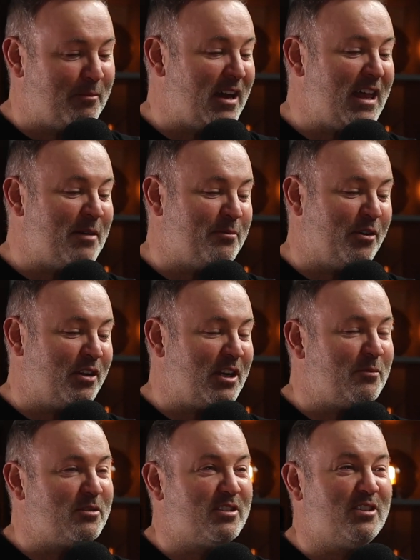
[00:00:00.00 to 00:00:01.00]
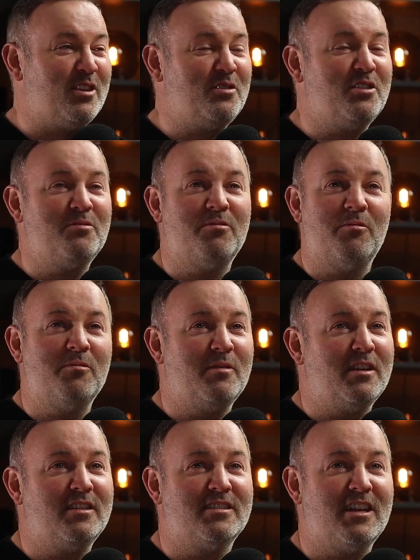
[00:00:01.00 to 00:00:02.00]
that point I must have known you
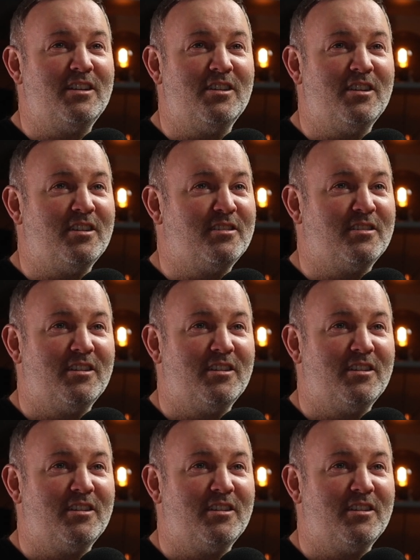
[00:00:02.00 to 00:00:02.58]
probably 10 years.